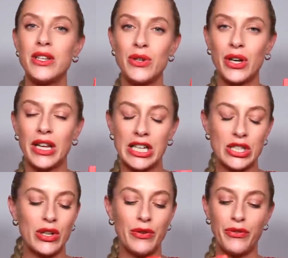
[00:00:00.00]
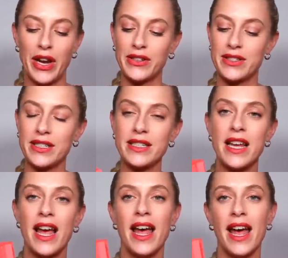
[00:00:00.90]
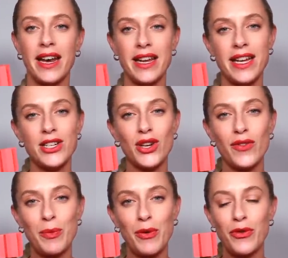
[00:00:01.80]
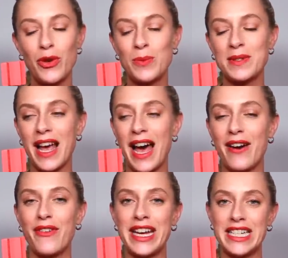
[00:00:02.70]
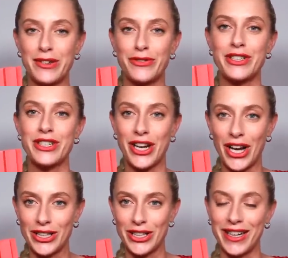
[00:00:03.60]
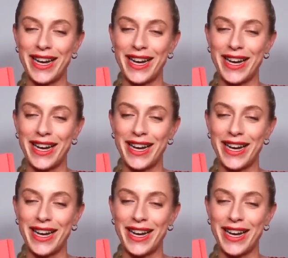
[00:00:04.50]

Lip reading: new collection of fragrances, and each of the perfumes have a different color.